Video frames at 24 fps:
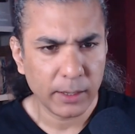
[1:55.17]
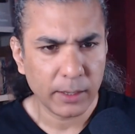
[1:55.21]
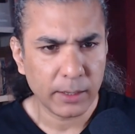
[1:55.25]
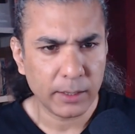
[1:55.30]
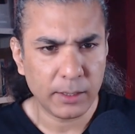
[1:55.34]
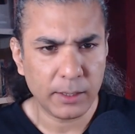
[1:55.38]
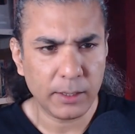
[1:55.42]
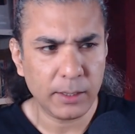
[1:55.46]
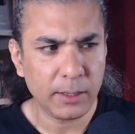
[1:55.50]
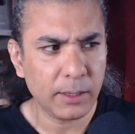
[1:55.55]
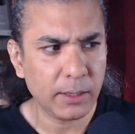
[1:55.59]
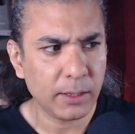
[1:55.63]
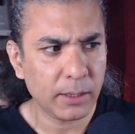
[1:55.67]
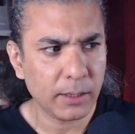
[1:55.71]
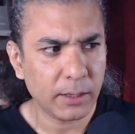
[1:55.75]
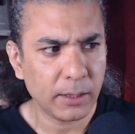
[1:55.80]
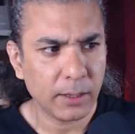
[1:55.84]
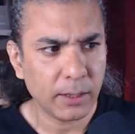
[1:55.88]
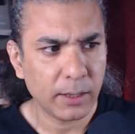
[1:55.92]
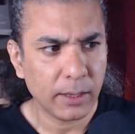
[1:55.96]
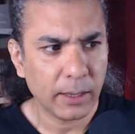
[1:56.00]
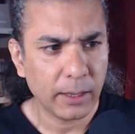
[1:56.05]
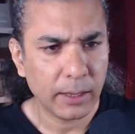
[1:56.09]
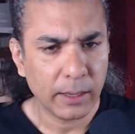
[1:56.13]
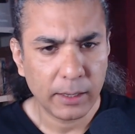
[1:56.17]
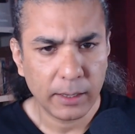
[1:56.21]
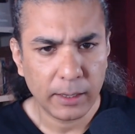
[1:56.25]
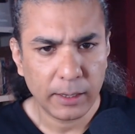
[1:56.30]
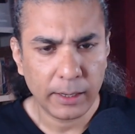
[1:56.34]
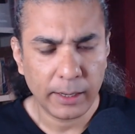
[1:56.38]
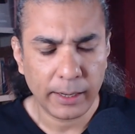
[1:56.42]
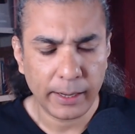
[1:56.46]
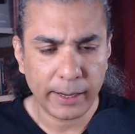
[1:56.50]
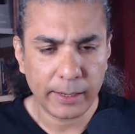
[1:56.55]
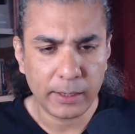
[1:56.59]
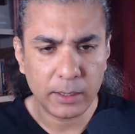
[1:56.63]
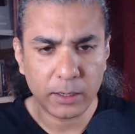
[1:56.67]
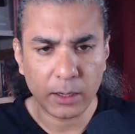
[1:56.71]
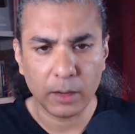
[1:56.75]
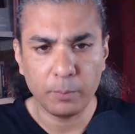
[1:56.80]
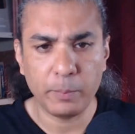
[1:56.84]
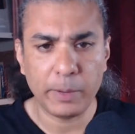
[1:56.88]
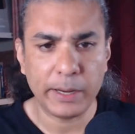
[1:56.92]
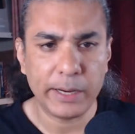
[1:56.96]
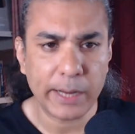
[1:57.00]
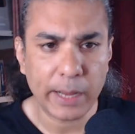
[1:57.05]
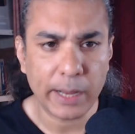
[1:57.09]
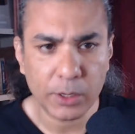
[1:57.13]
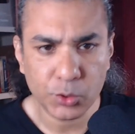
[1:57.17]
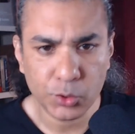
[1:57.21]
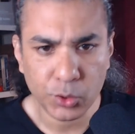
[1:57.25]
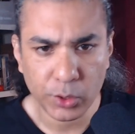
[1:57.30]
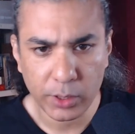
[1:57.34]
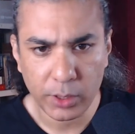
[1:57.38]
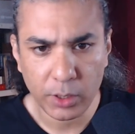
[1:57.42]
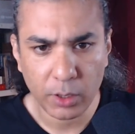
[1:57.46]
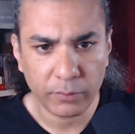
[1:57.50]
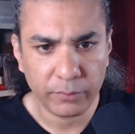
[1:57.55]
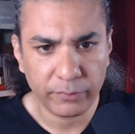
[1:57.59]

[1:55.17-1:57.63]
he had a menagerie